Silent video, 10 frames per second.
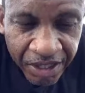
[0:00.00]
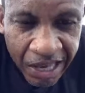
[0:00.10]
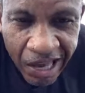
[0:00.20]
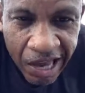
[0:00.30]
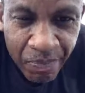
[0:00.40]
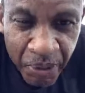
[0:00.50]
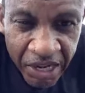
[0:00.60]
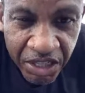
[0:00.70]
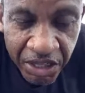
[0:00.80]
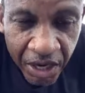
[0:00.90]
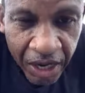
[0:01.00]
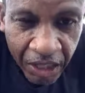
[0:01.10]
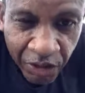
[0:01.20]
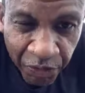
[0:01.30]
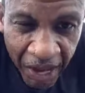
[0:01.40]
They can't pitch
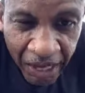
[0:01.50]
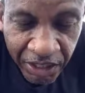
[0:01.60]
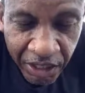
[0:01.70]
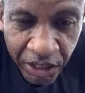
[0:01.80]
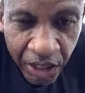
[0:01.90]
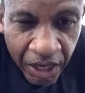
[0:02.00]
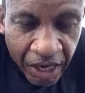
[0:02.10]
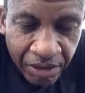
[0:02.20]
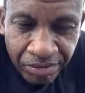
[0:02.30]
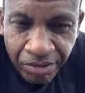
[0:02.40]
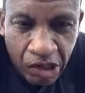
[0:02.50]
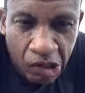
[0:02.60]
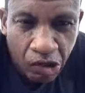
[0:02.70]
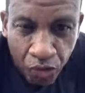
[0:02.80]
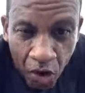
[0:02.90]
as fast as,
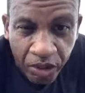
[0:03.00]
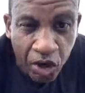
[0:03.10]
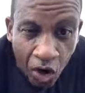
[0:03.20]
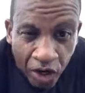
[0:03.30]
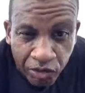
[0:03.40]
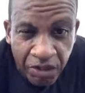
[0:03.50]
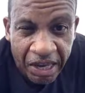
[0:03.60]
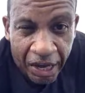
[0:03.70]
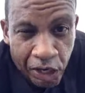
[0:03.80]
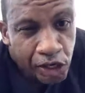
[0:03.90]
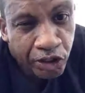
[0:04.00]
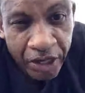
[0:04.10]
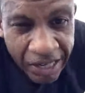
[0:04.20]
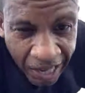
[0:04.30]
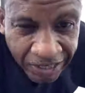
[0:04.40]
throw as hard as we can, so
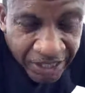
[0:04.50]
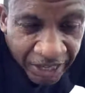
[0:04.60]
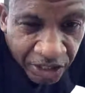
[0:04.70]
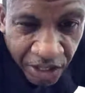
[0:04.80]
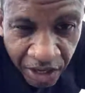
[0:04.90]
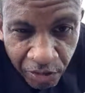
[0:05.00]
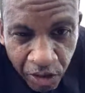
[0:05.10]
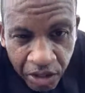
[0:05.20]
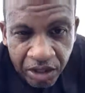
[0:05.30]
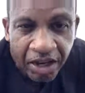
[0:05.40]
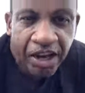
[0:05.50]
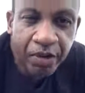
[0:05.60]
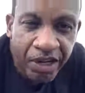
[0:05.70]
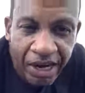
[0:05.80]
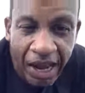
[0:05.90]
they gotta take steroids. And
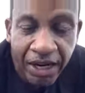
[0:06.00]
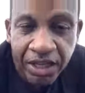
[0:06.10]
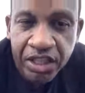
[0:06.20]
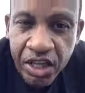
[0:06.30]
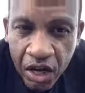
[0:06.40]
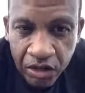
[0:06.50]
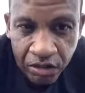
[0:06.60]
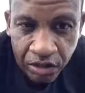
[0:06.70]
we like, yo,